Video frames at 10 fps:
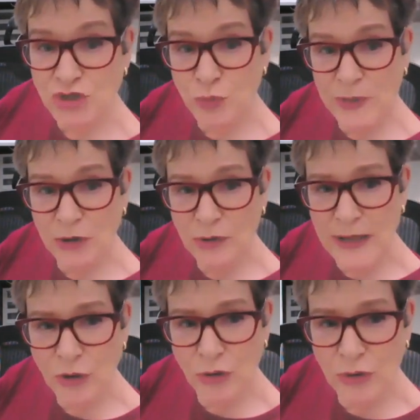lizard we
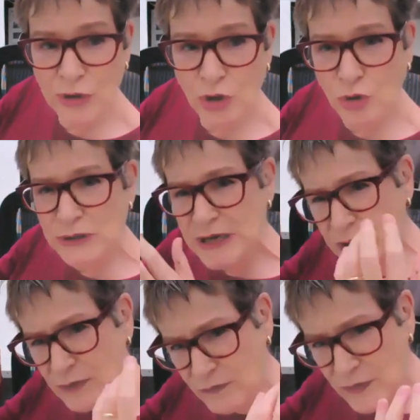looked at earlier. He's
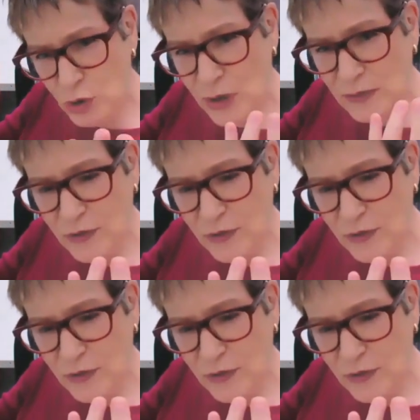got the very,